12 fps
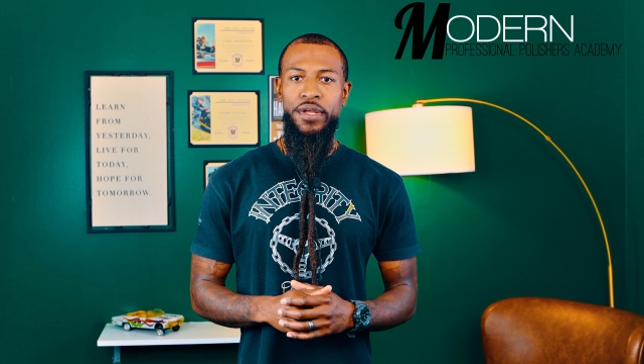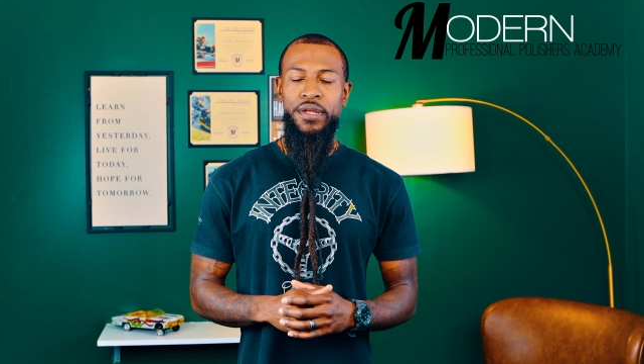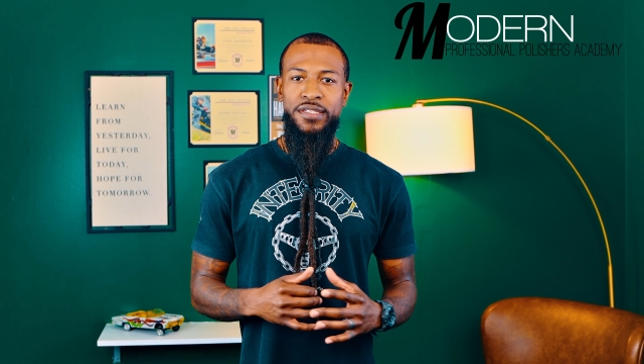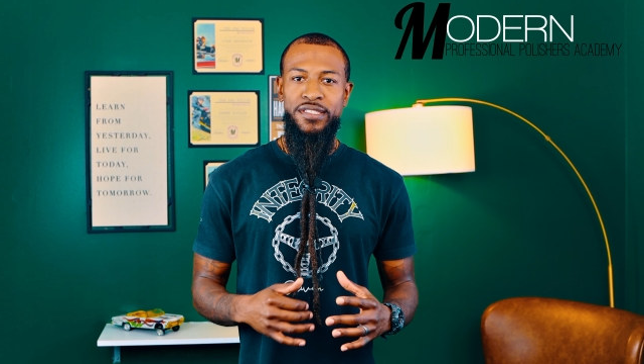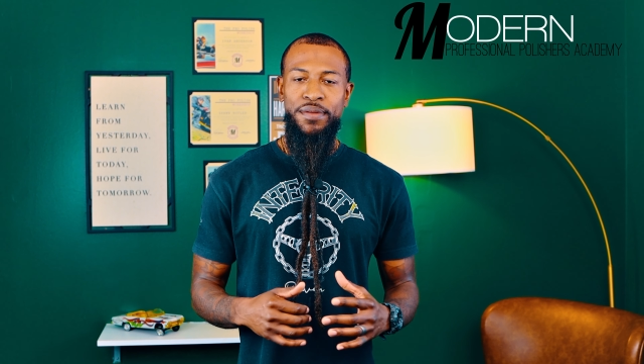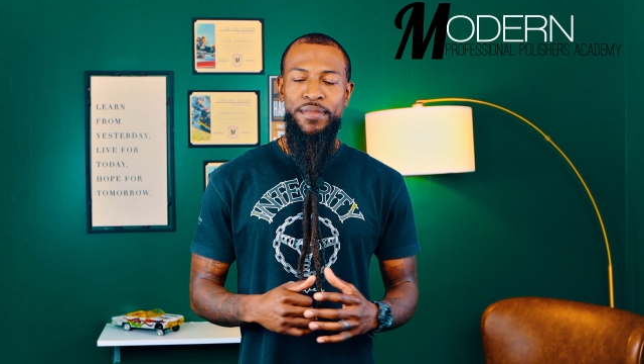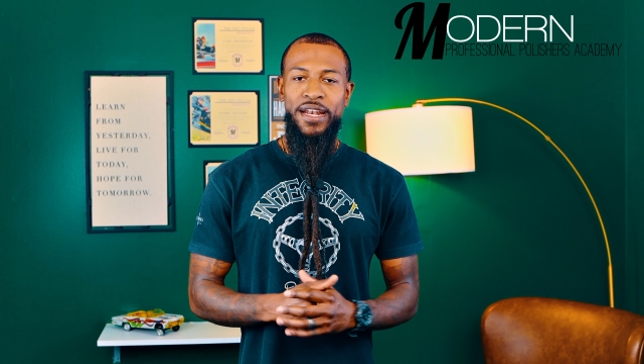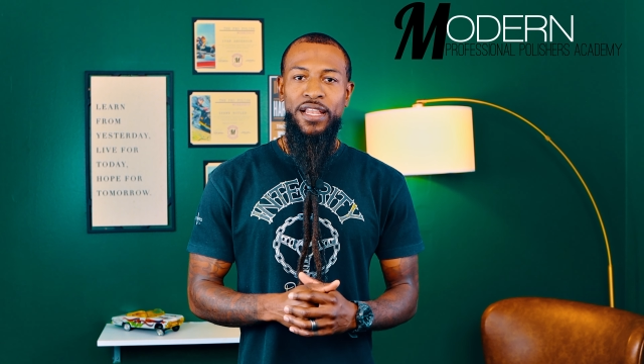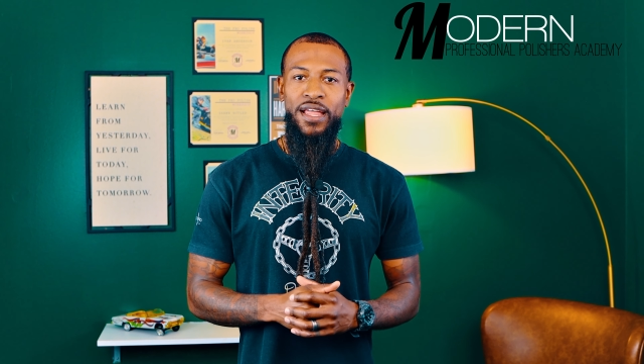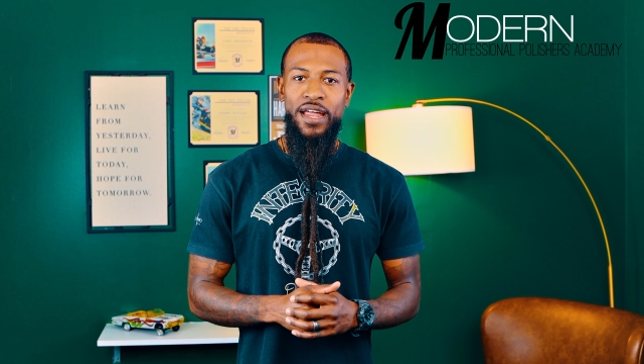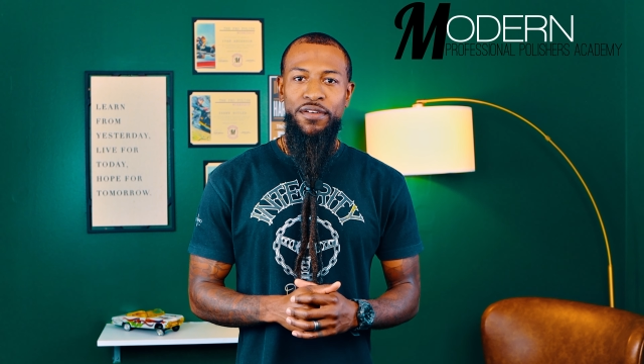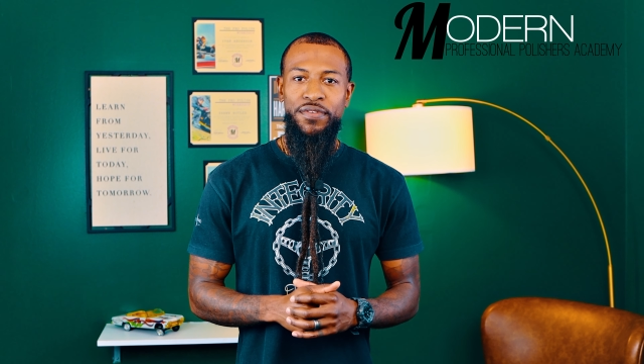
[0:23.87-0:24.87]
This is something that a
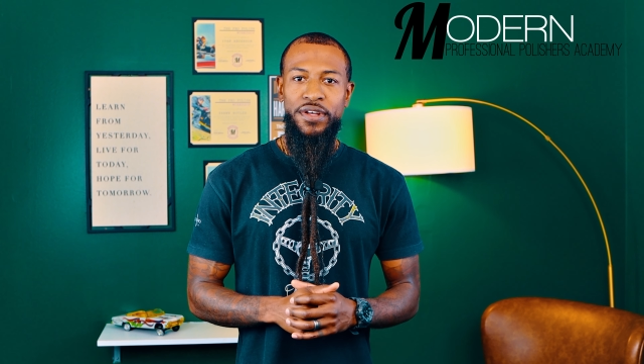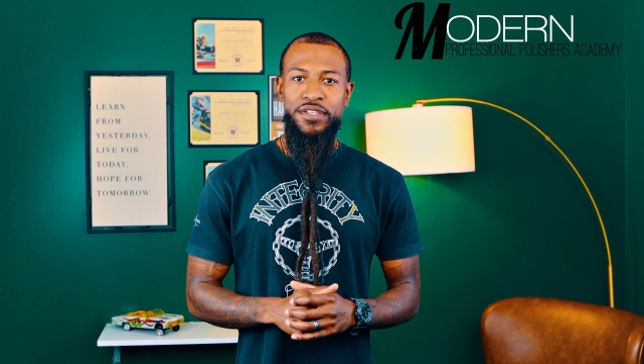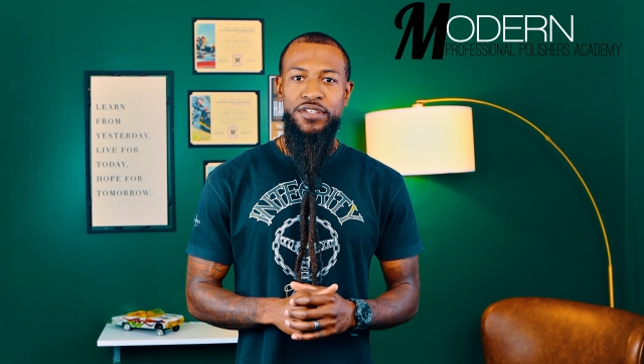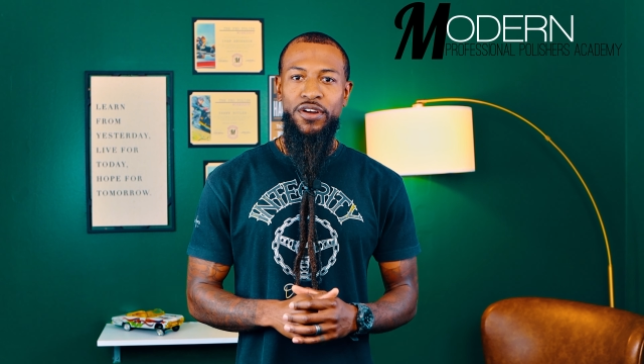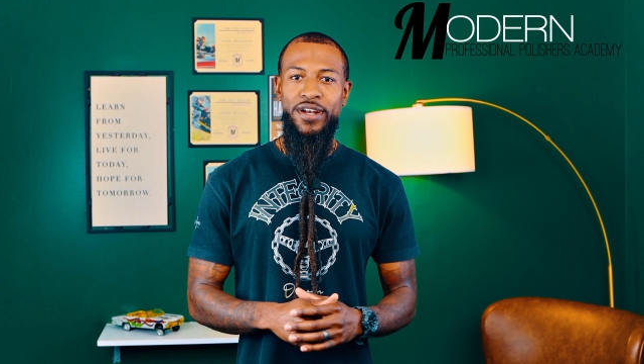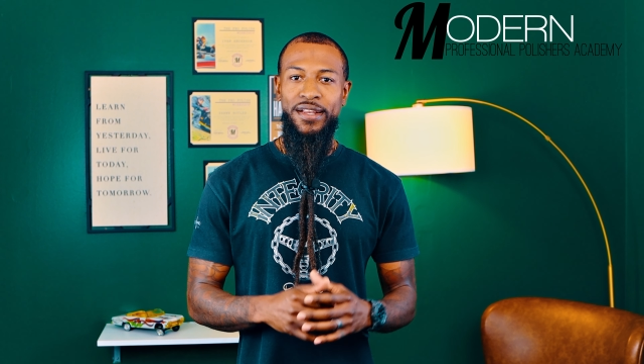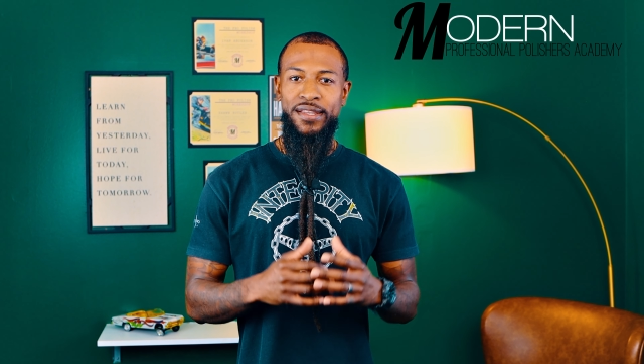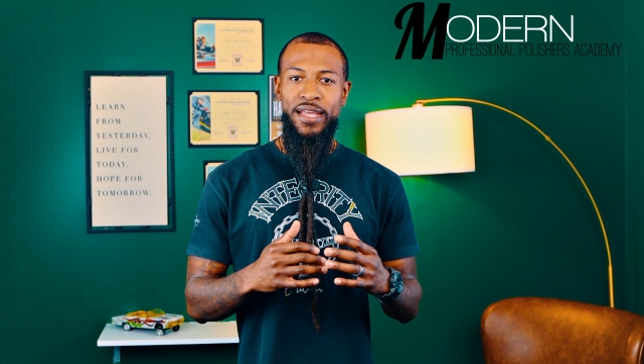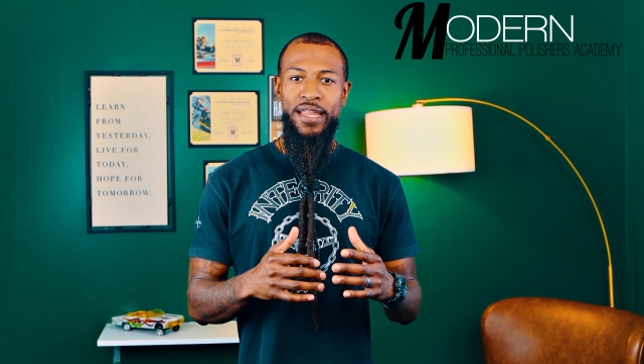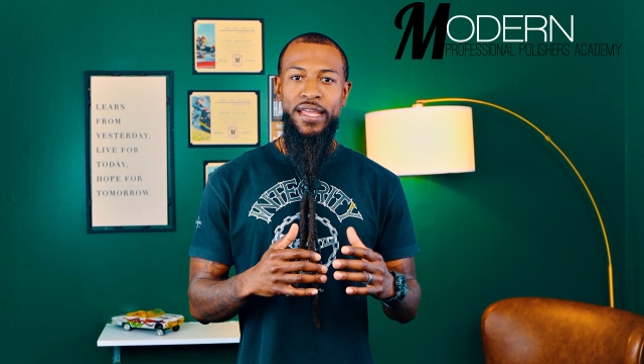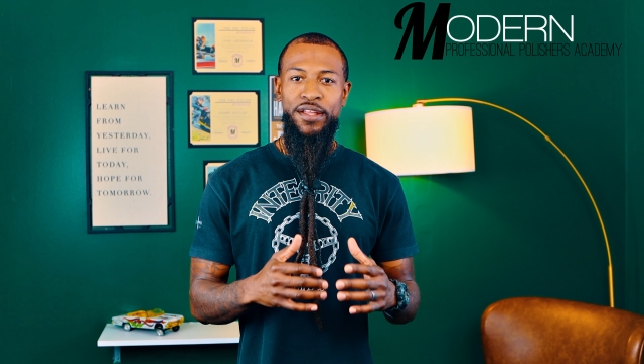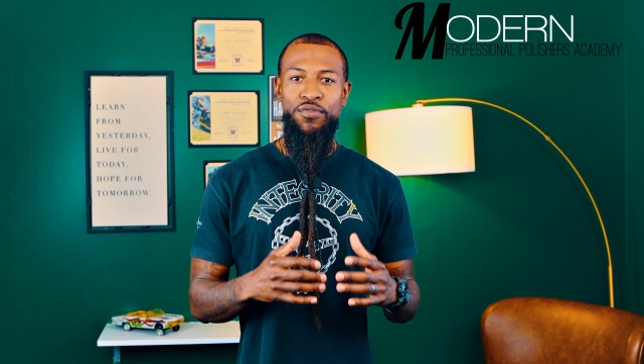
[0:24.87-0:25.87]
lot of us are at a
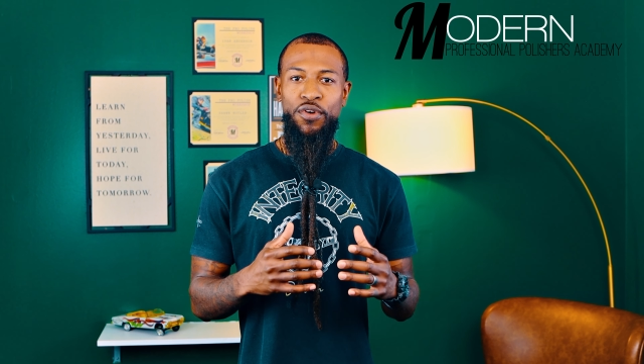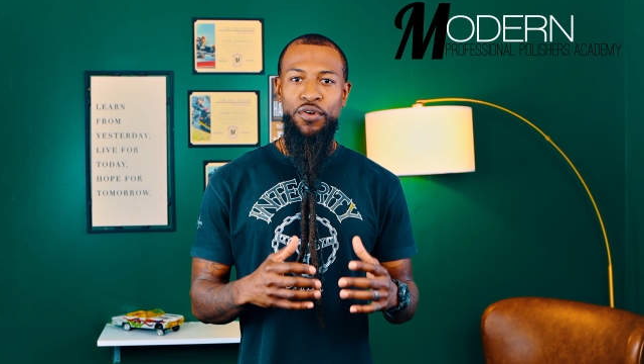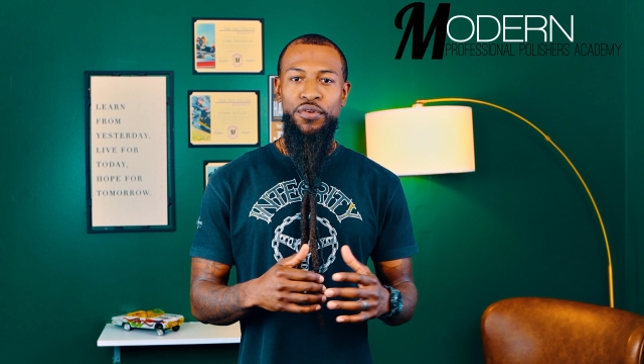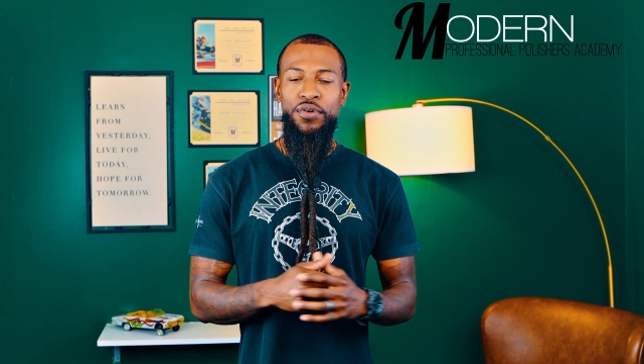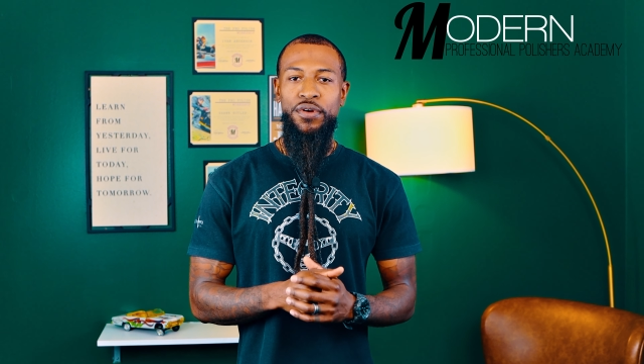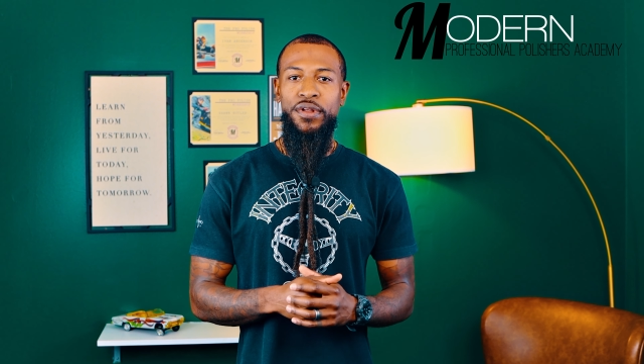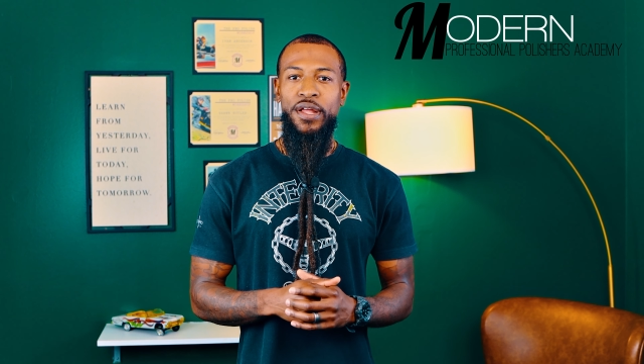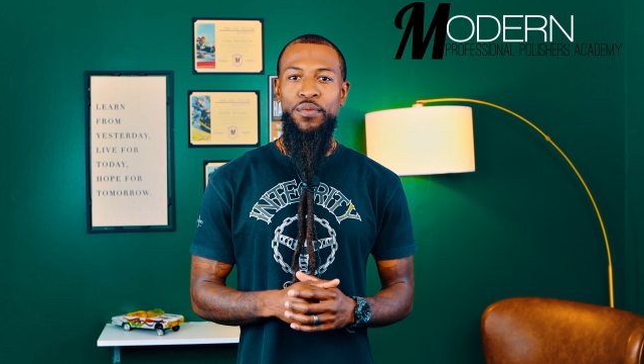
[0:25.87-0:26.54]
dead end road on,